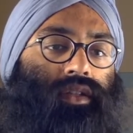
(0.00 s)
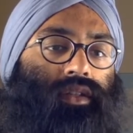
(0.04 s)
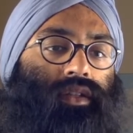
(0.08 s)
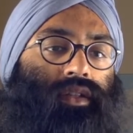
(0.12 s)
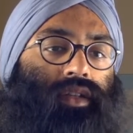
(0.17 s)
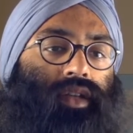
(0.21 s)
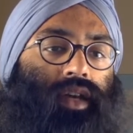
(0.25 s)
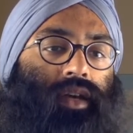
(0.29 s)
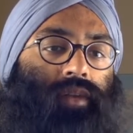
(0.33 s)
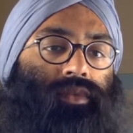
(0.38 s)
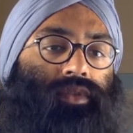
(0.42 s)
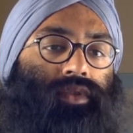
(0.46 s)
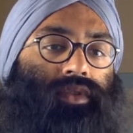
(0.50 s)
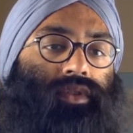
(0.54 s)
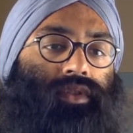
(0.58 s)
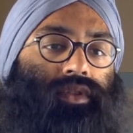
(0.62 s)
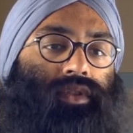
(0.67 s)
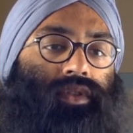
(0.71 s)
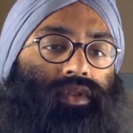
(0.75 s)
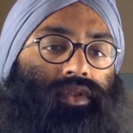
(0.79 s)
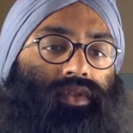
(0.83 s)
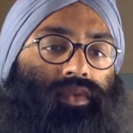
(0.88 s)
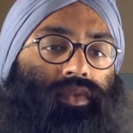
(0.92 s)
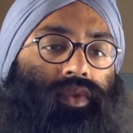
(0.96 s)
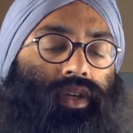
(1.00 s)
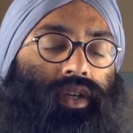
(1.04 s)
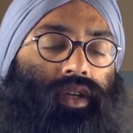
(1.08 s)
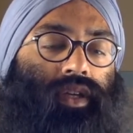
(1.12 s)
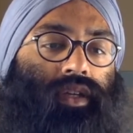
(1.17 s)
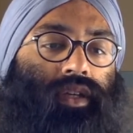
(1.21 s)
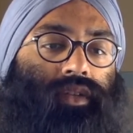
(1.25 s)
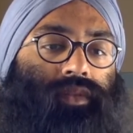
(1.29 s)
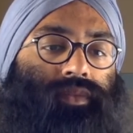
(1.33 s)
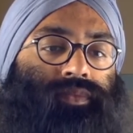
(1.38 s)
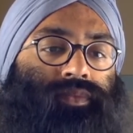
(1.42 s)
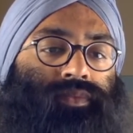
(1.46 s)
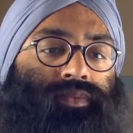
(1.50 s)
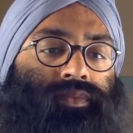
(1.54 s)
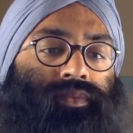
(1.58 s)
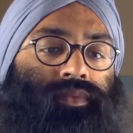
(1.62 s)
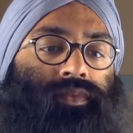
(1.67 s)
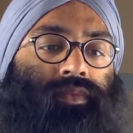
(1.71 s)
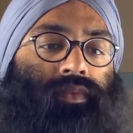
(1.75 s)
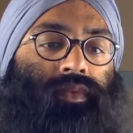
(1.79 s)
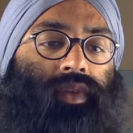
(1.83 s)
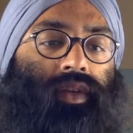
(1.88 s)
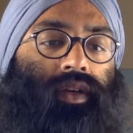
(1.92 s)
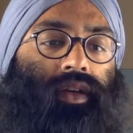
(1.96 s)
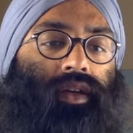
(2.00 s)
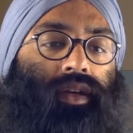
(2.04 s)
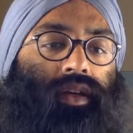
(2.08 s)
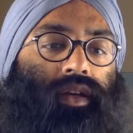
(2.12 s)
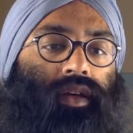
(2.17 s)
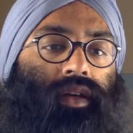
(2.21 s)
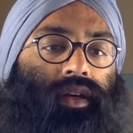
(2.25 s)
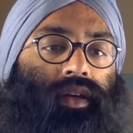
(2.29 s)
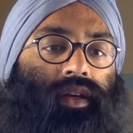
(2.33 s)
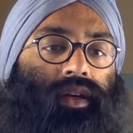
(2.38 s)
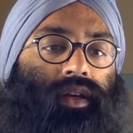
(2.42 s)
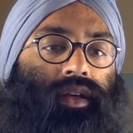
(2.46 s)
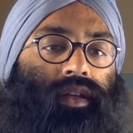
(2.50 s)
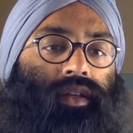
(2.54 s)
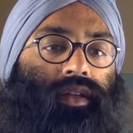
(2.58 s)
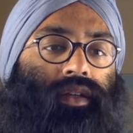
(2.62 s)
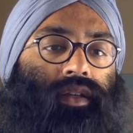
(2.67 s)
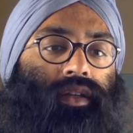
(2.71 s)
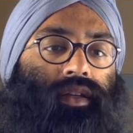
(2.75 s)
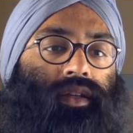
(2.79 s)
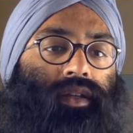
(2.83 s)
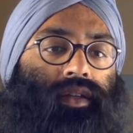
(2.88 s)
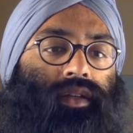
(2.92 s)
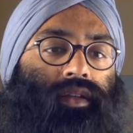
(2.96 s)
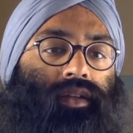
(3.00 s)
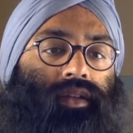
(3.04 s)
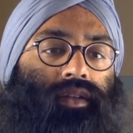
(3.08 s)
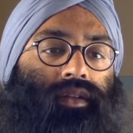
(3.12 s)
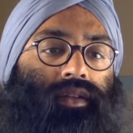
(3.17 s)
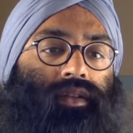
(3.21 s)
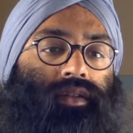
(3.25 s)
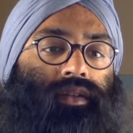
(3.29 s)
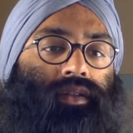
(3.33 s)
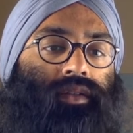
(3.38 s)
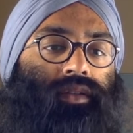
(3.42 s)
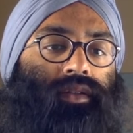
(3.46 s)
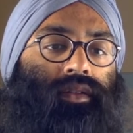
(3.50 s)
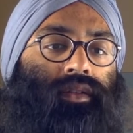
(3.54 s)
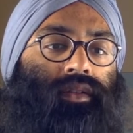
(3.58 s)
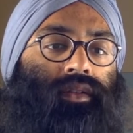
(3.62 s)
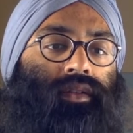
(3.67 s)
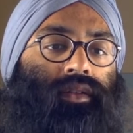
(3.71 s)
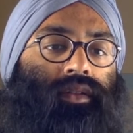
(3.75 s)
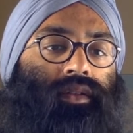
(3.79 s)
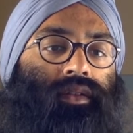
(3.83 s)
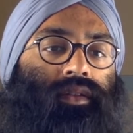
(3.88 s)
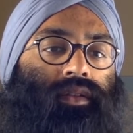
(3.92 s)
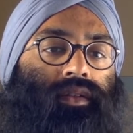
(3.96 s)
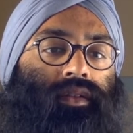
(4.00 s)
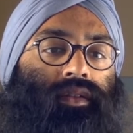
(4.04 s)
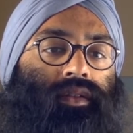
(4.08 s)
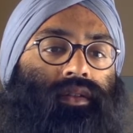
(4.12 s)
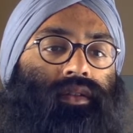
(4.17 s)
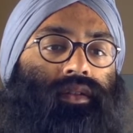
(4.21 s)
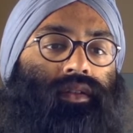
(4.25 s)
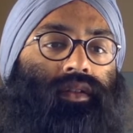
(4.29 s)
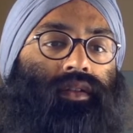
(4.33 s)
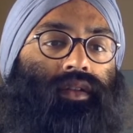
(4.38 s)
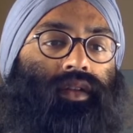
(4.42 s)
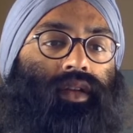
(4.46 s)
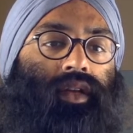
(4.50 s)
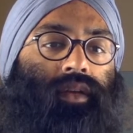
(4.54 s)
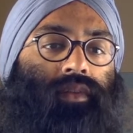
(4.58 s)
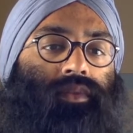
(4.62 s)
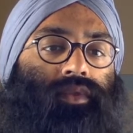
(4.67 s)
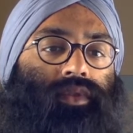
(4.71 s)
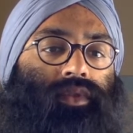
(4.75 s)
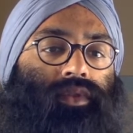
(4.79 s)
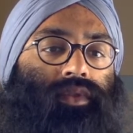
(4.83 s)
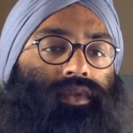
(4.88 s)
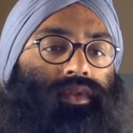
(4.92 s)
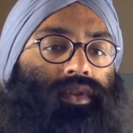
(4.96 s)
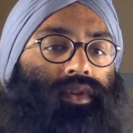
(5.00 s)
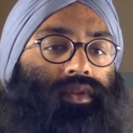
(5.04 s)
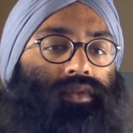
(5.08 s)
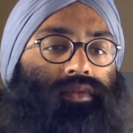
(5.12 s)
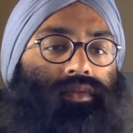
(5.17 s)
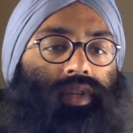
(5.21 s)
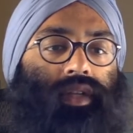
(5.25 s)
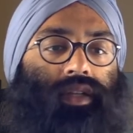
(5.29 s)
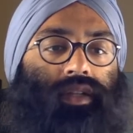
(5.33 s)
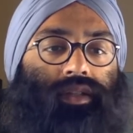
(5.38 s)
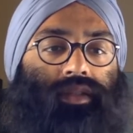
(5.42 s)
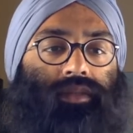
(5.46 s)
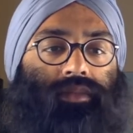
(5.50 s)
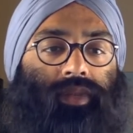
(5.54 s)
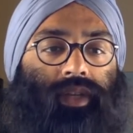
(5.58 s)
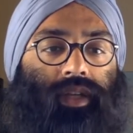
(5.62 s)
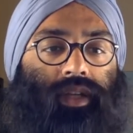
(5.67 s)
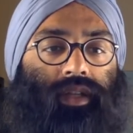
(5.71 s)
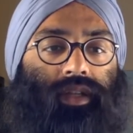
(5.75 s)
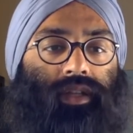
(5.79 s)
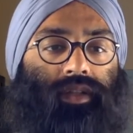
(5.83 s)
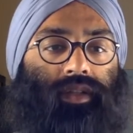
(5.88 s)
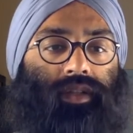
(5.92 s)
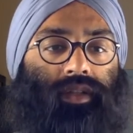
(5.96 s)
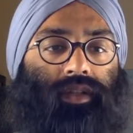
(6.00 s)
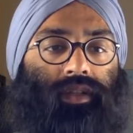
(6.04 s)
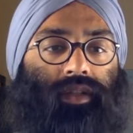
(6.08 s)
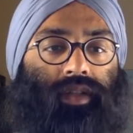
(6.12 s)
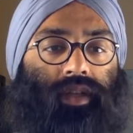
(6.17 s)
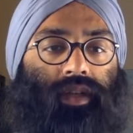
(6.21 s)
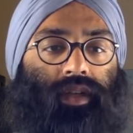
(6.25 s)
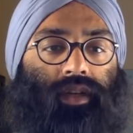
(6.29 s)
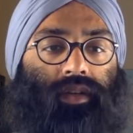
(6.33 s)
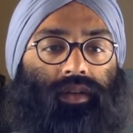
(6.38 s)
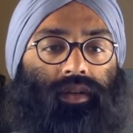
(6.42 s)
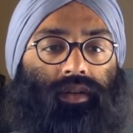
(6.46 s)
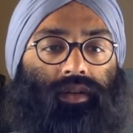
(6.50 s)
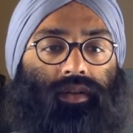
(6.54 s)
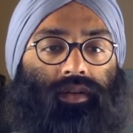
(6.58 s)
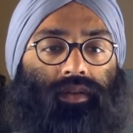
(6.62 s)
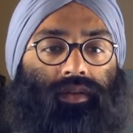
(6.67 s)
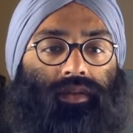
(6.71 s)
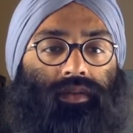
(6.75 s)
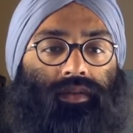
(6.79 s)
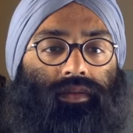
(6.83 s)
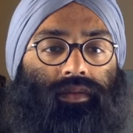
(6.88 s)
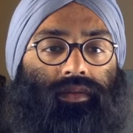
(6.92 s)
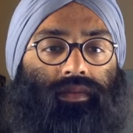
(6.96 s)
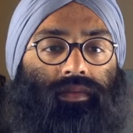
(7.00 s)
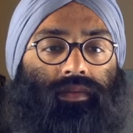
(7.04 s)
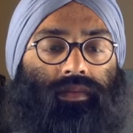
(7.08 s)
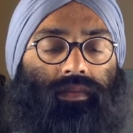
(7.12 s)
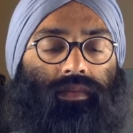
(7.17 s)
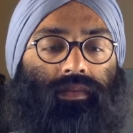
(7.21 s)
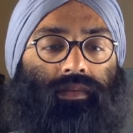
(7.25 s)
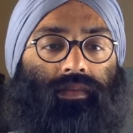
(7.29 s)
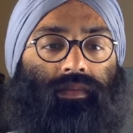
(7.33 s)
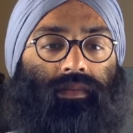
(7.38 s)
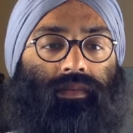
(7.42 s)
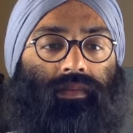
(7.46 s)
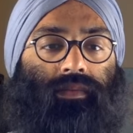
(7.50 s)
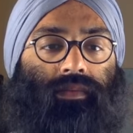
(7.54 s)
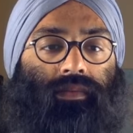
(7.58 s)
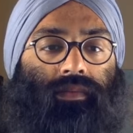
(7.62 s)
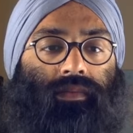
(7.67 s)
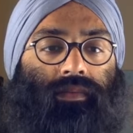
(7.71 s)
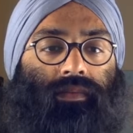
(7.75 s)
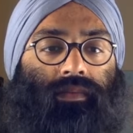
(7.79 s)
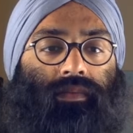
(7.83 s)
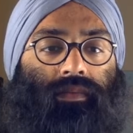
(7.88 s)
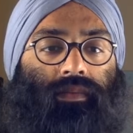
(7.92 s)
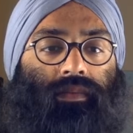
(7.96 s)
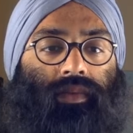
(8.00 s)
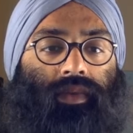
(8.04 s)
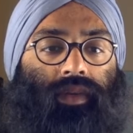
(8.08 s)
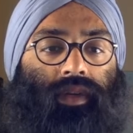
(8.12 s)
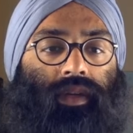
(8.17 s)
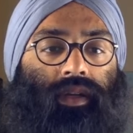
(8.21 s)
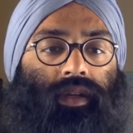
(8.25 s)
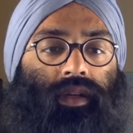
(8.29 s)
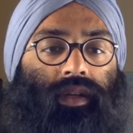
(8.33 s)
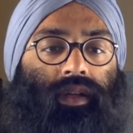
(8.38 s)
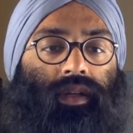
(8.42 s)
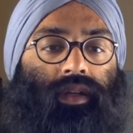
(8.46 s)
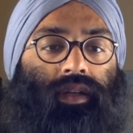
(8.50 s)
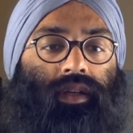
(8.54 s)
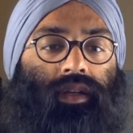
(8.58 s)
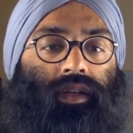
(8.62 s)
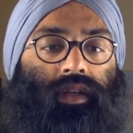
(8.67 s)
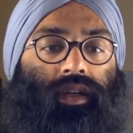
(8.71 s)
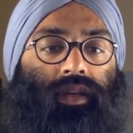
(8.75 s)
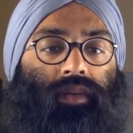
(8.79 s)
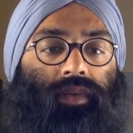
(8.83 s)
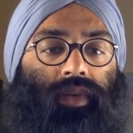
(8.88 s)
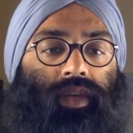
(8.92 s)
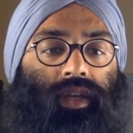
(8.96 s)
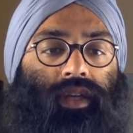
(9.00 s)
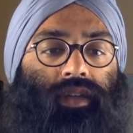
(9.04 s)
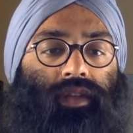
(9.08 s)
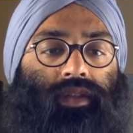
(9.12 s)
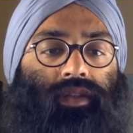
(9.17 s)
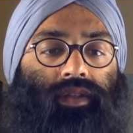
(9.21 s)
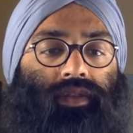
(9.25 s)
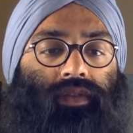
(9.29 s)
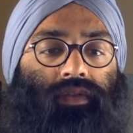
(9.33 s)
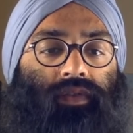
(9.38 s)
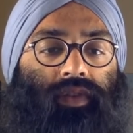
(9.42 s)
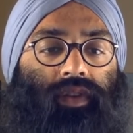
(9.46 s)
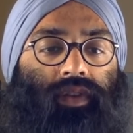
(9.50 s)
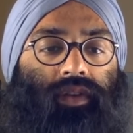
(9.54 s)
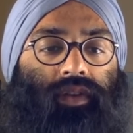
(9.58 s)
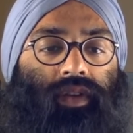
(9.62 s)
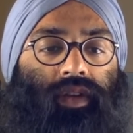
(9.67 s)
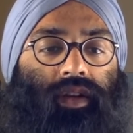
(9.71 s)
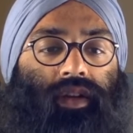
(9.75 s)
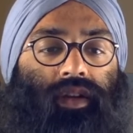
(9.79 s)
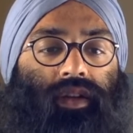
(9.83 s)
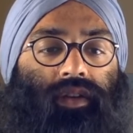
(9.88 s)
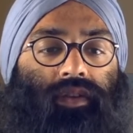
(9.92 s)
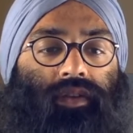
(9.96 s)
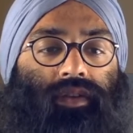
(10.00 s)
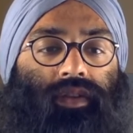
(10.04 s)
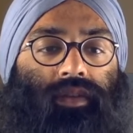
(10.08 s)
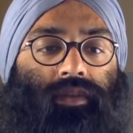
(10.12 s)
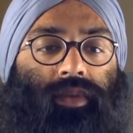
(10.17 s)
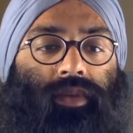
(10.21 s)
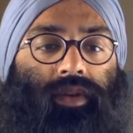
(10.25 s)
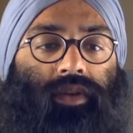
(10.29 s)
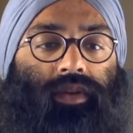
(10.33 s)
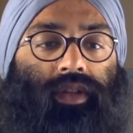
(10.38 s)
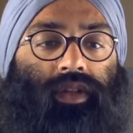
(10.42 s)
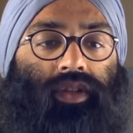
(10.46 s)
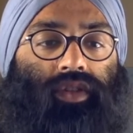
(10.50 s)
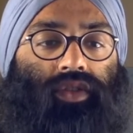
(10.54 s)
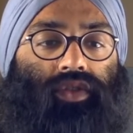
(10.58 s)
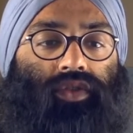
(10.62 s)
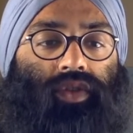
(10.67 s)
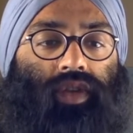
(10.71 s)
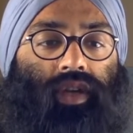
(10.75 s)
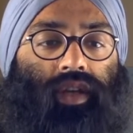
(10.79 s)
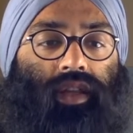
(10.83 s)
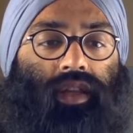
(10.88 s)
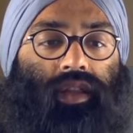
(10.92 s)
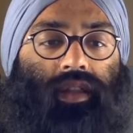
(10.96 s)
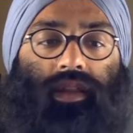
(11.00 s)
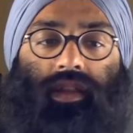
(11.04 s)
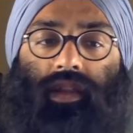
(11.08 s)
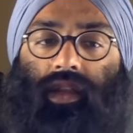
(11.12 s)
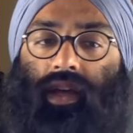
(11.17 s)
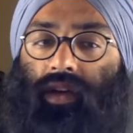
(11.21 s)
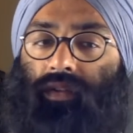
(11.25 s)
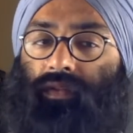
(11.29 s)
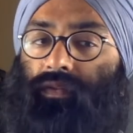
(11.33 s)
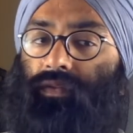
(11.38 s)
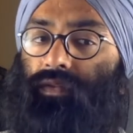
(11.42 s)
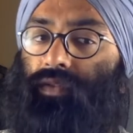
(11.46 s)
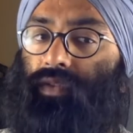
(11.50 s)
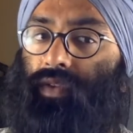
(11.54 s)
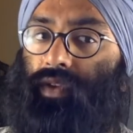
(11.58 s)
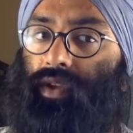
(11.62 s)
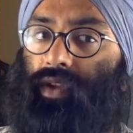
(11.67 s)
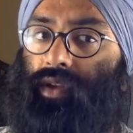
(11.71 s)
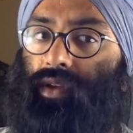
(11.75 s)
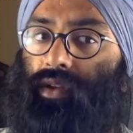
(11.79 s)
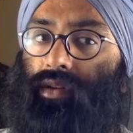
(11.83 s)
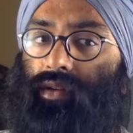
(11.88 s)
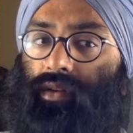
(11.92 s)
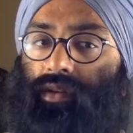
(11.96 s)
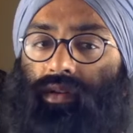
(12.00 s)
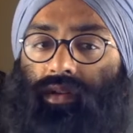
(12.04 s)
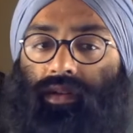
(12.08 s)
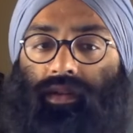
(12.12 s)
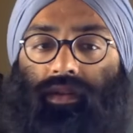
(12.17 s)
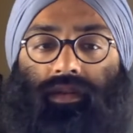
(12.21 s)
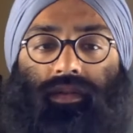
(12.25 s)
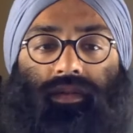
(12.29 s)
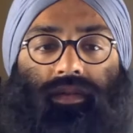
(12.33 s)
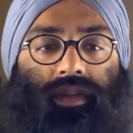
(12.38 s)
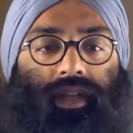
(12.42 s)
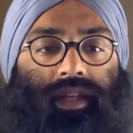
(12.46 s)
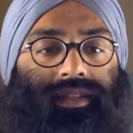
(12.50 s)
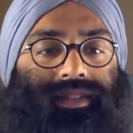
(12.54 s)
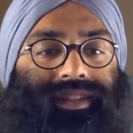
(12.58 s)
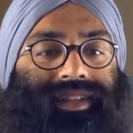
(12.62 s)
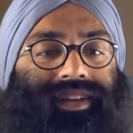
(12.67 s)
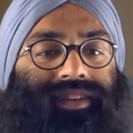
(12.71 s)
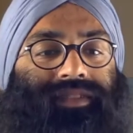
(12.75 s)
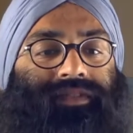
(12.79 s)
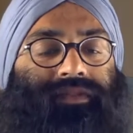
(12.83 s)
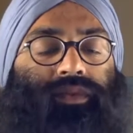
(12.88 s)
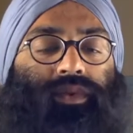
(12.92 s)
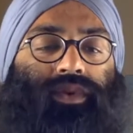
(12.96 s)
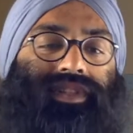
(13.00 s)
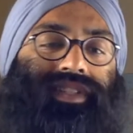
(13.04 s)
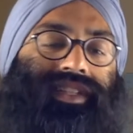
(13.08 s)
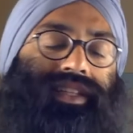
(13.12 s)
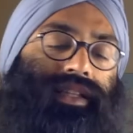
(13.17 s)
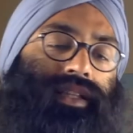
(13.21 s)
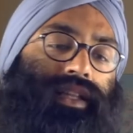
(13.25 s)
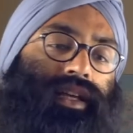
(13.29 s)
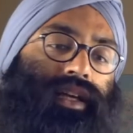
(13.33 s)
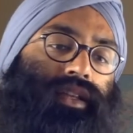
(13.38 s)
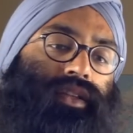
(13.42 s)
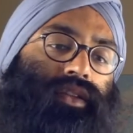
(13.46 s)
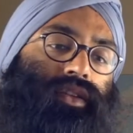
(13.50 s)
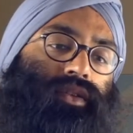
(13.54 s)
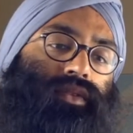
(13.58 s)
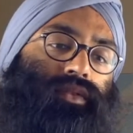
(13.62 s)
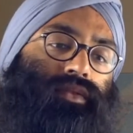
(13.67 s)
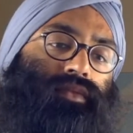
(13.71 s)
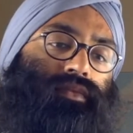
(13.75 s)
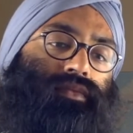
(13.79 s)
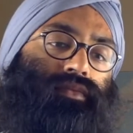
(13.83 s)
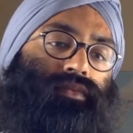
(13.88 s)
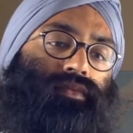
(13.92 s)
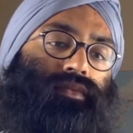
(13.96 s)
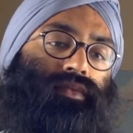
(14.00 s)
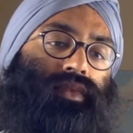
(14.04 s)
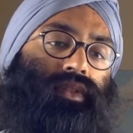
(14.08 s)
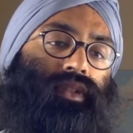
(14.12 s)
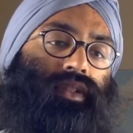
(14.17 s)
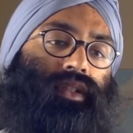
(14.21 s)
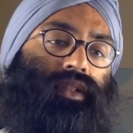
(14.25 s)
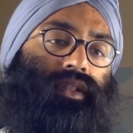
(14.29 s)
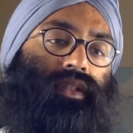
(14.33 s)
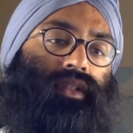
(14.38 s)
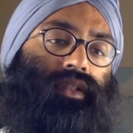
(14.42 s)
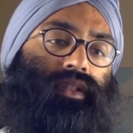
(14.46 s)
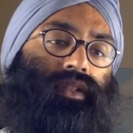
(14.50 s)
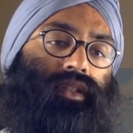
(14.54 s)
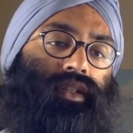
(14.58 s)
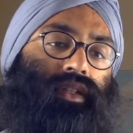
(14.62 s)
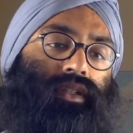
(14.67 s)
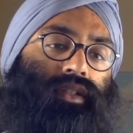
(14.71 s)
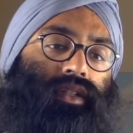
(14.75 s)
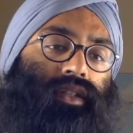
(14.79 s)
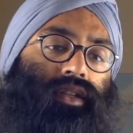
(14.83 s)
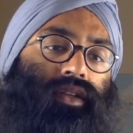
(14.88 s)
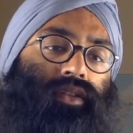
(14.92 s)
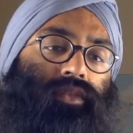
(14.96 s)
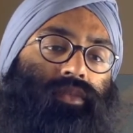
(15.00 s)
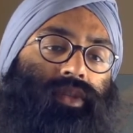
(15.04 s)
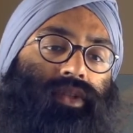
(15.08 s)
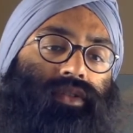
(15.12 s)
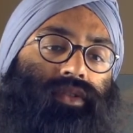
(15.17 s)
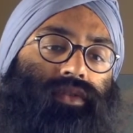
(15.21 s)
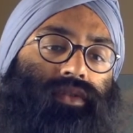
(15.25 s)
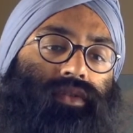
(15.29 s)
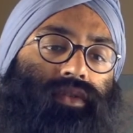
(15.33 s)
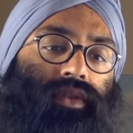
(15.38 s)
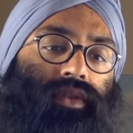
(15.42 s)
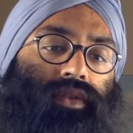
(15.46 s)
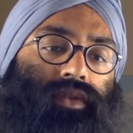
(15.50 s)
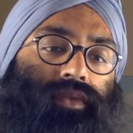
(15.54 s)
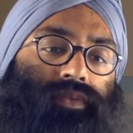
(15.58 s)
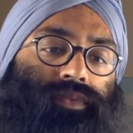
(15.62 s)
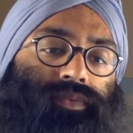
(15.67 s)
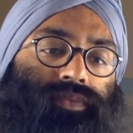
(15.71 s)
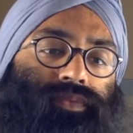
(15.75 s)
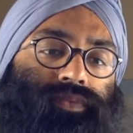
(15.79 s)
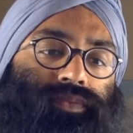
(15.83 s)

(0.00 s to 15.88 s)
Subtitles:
captures this way, and then captures. No, that doesn't make any sense at all. Can we get this defender out of here somehow? Let's try. I feel. Oh no, that's not a forcing line though. That's not how puzzles go.